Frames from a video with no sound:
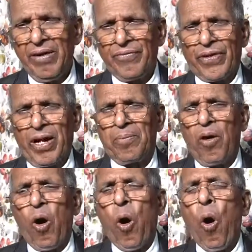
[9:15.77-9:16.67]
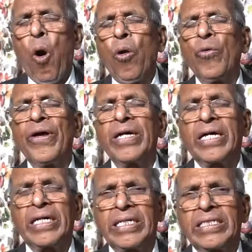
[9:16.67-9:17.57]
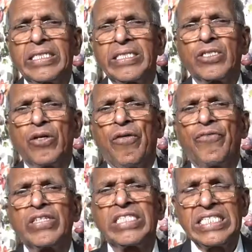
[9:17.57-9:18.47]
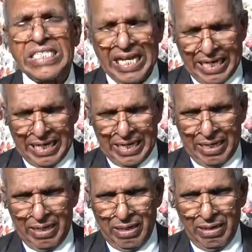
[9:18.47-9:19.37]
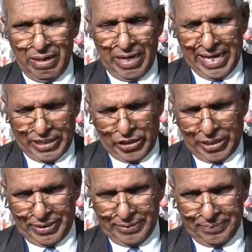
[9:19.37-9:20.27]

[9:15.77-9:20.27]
from all the curses of sin nature.